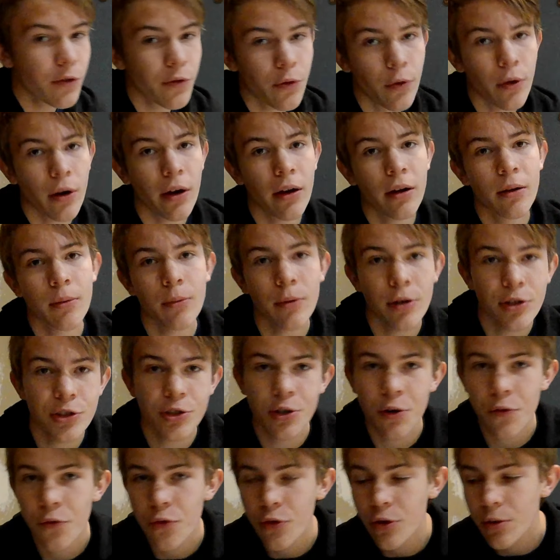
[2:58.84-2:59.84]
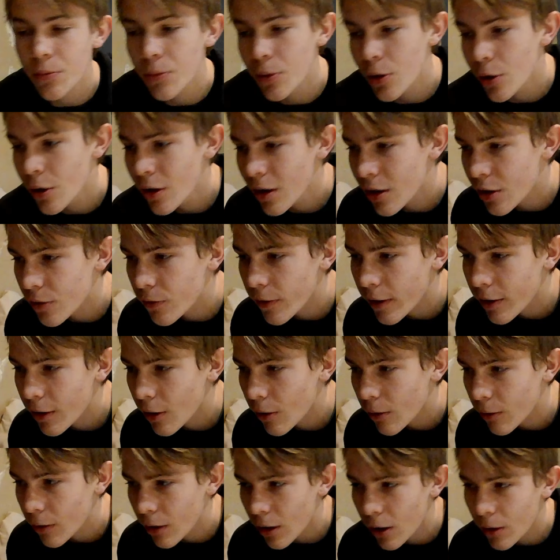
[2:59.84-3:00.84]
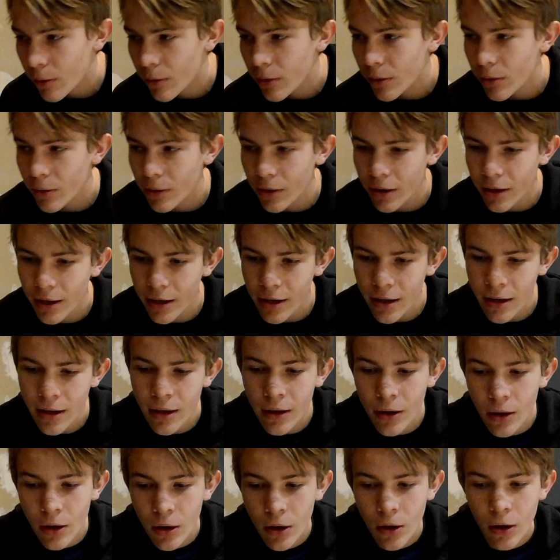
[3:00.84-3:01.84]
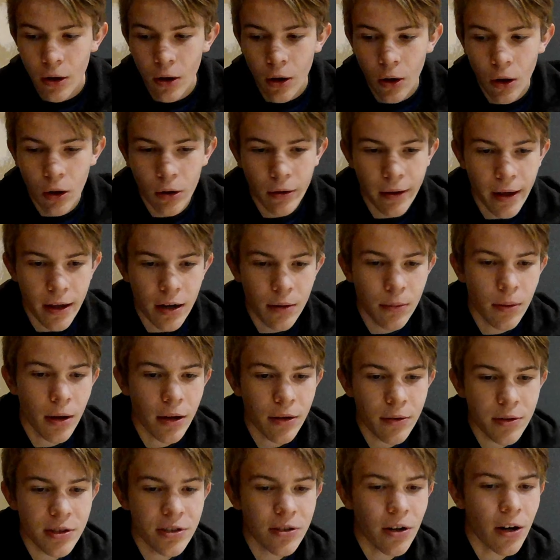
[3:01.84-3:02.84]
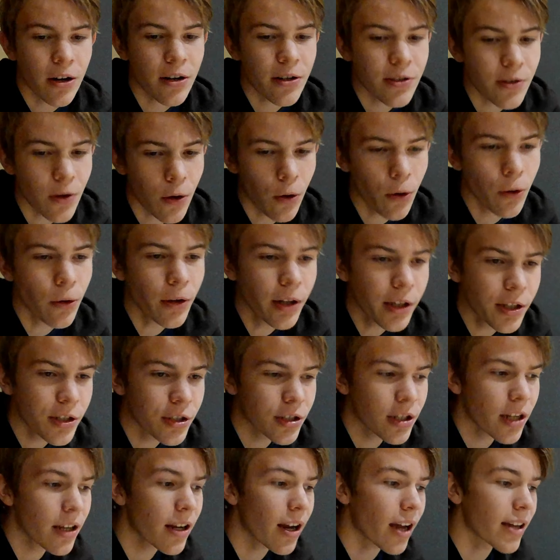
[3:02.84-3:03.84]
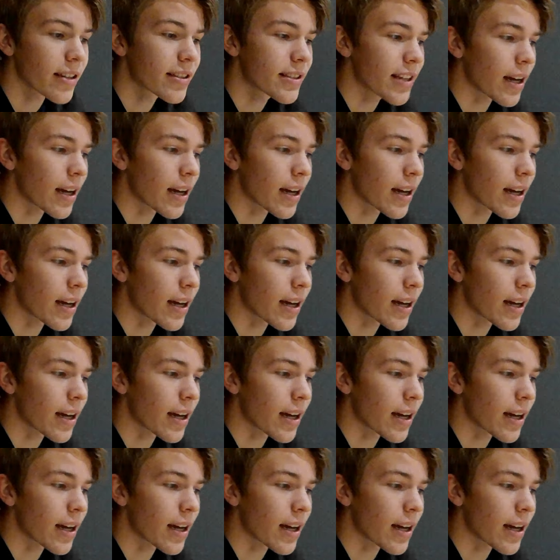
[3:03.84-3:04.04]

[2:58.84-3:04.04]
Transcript: it. I'm gonna shoot for the moon, and if I don't go hit it, I'll land among the stars. Holy shit, I sound